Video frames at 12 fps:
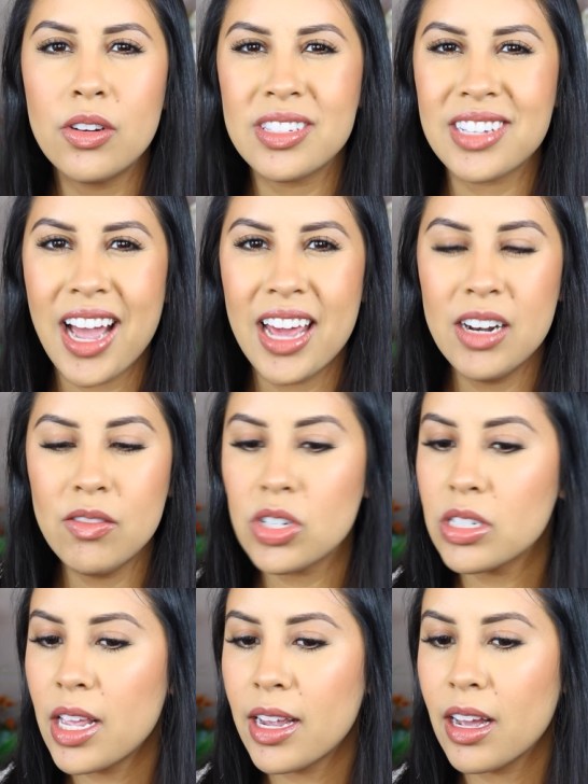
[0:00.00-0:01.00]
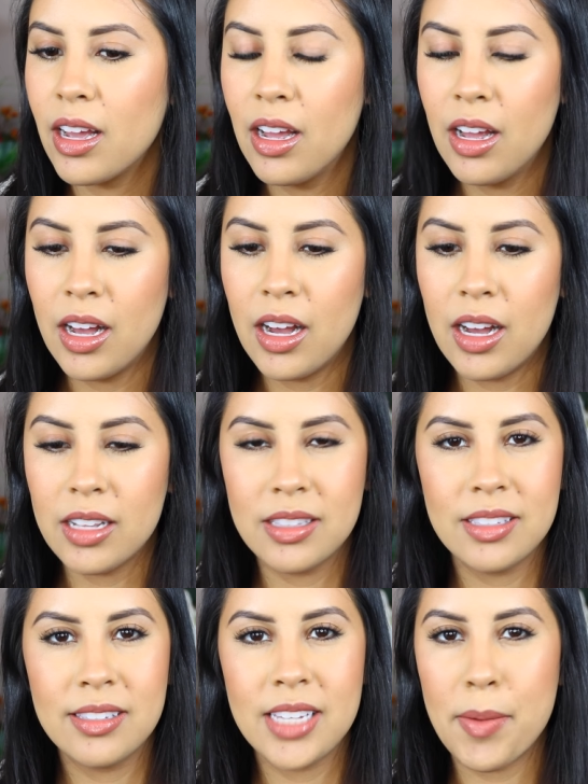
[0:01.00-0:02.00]
It's kind of just like a
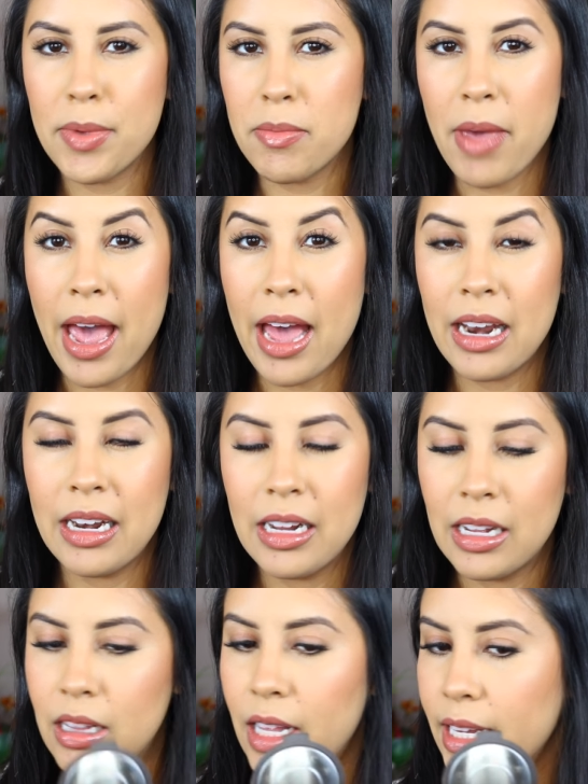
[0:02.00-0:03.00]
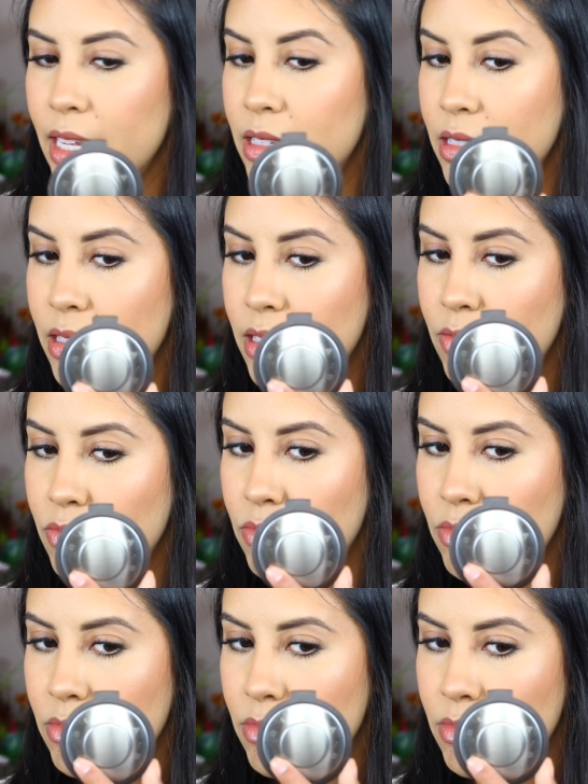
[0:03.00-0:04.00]
demi-matte. Like, it's
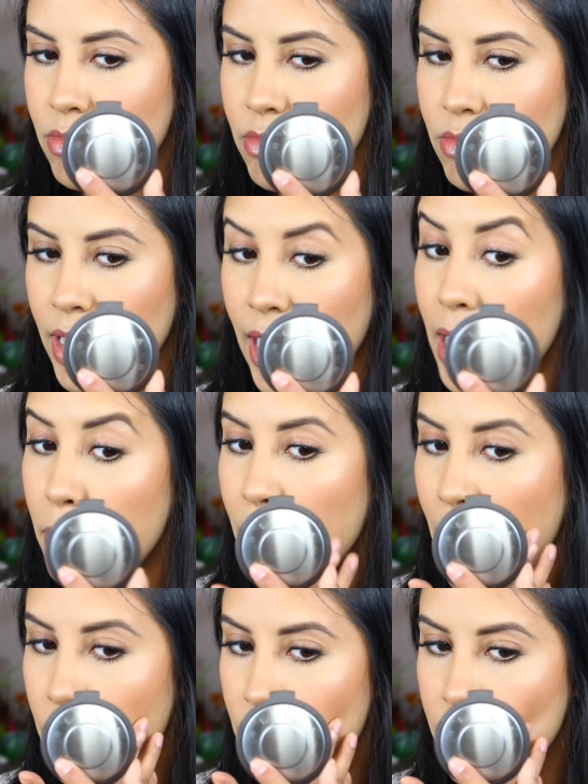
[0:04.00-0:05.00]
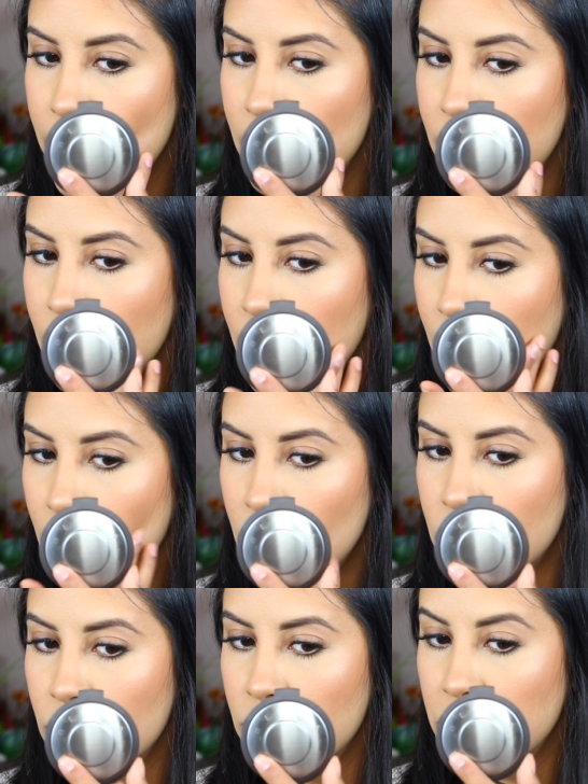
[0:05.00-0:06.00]
like I didn't powder it, and it
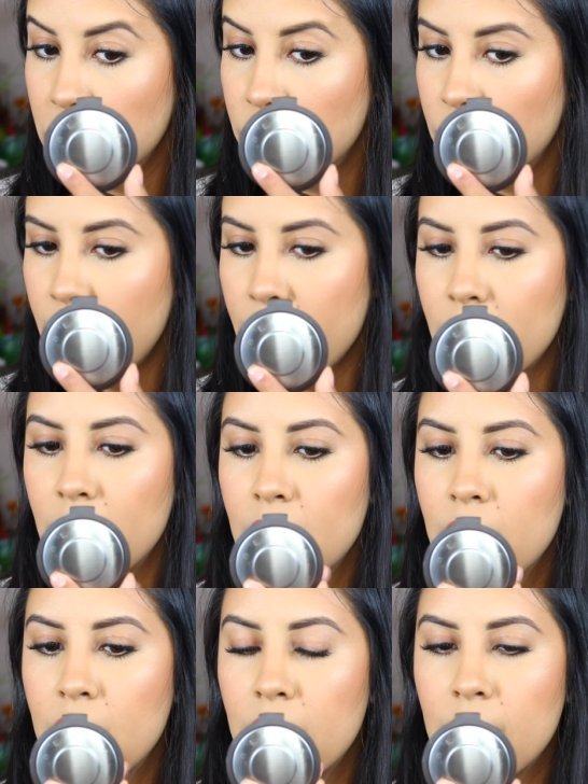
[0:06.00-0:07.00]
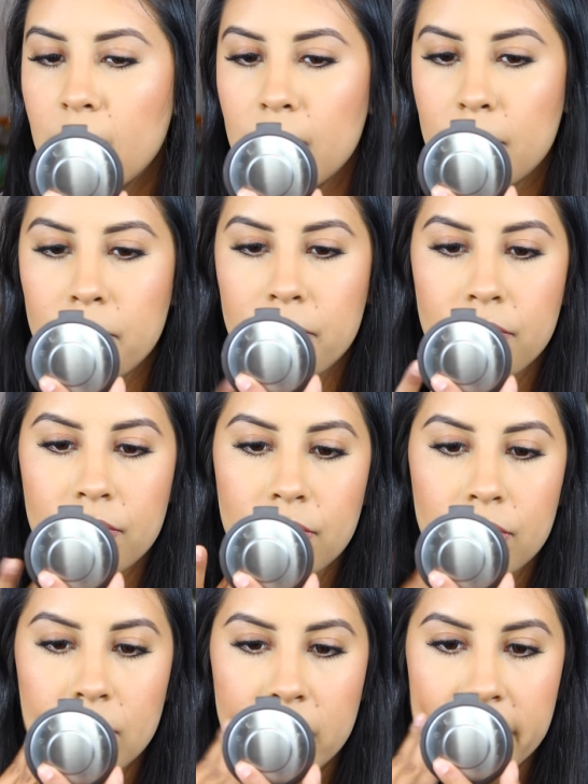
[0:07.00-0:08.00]
looks great. And
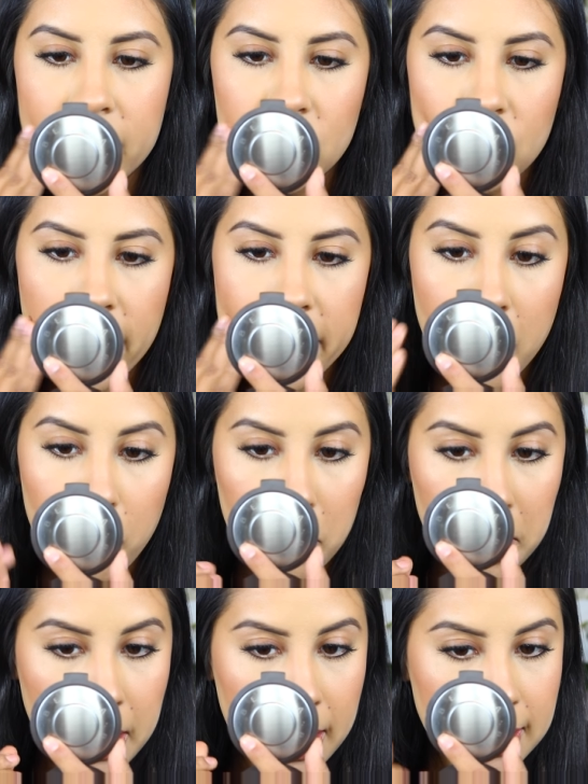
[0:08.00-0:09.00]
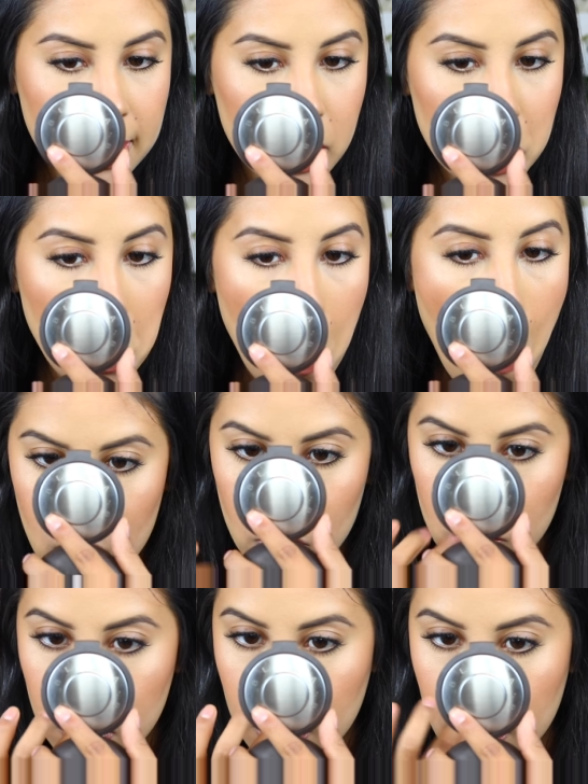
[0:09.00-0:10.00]
it dried up really nicely too.
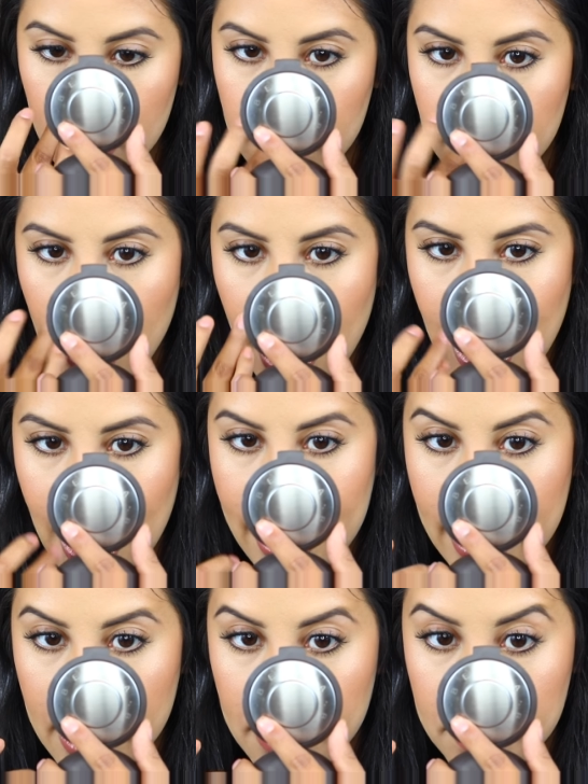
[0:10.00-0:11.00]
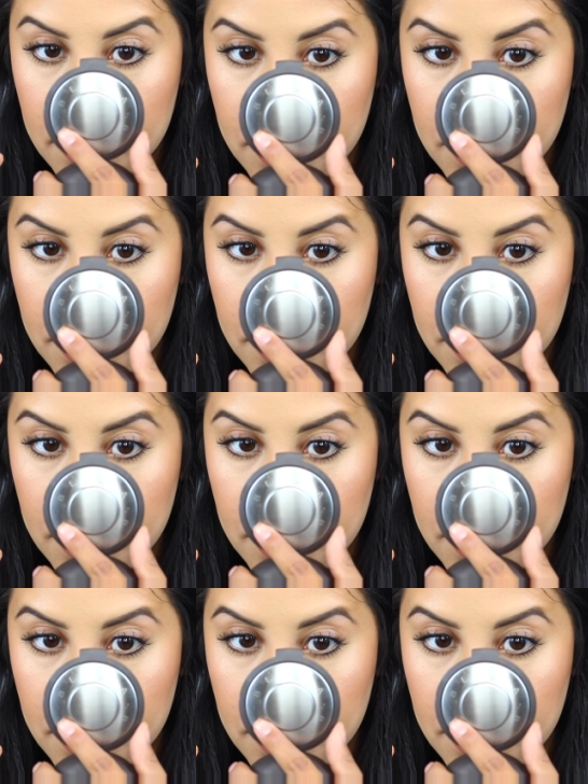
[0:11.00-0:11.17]
Cool. I like it.